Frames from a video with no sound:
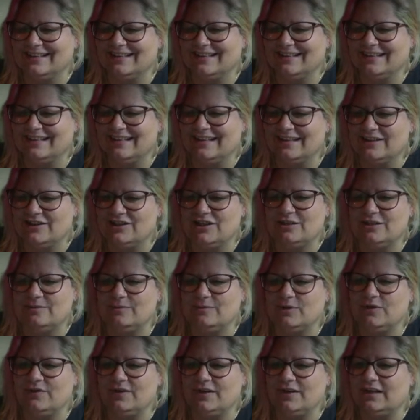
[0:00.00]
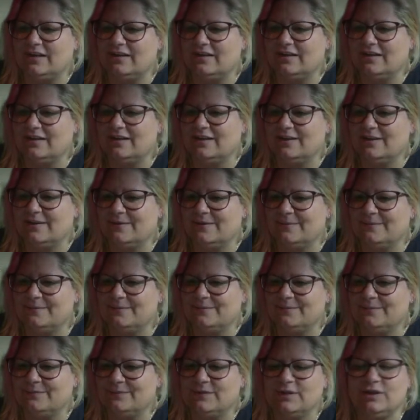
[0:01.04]
She's moving, I think.
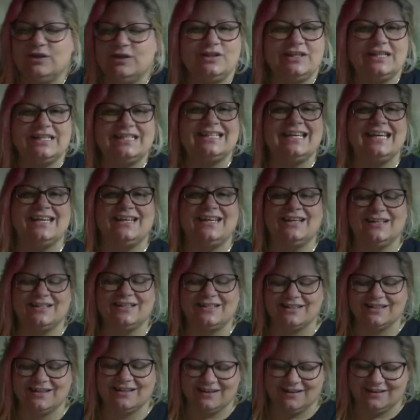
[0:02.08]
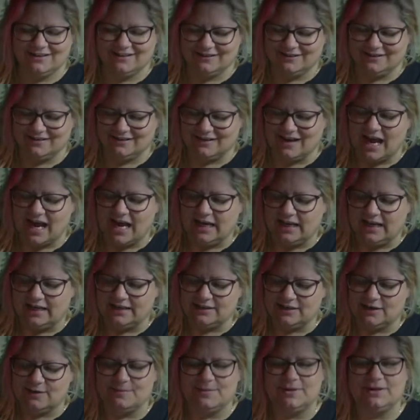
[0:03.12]
You did date night tonight? I like to
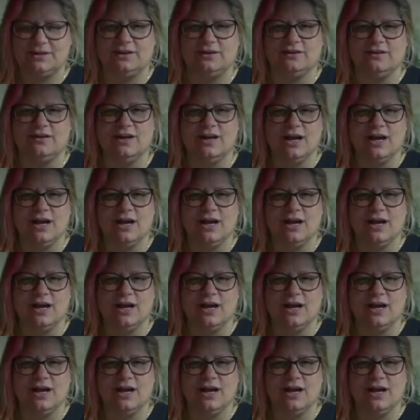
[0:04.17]
come in there.